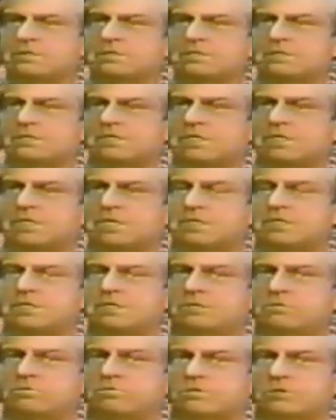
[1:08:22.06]
in
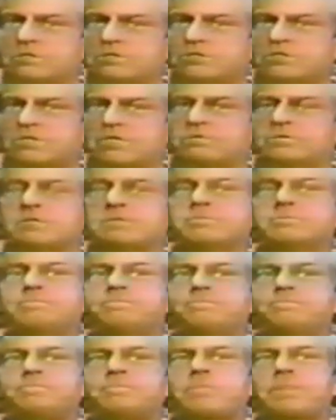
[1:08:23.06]
1947,
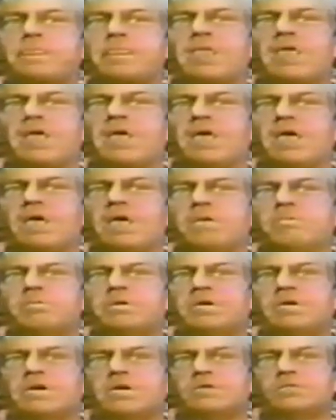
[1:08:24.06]

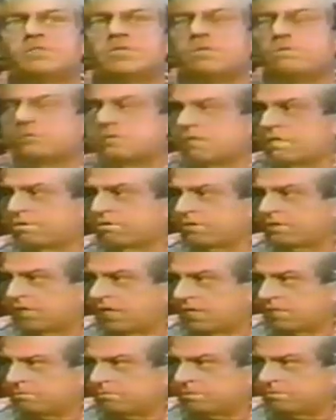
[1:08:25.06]
because he was under
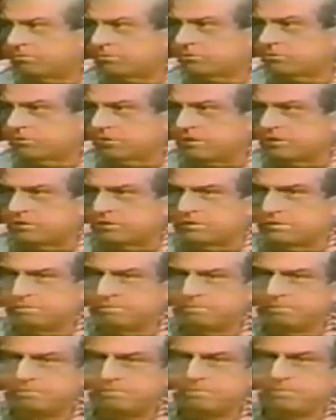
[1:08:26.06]
indictment for treason
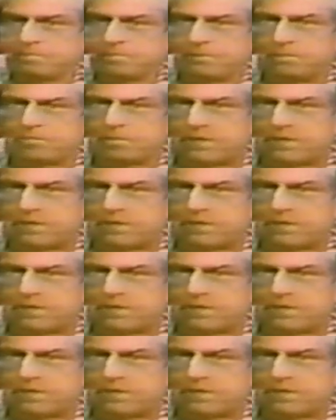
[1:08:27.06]
by the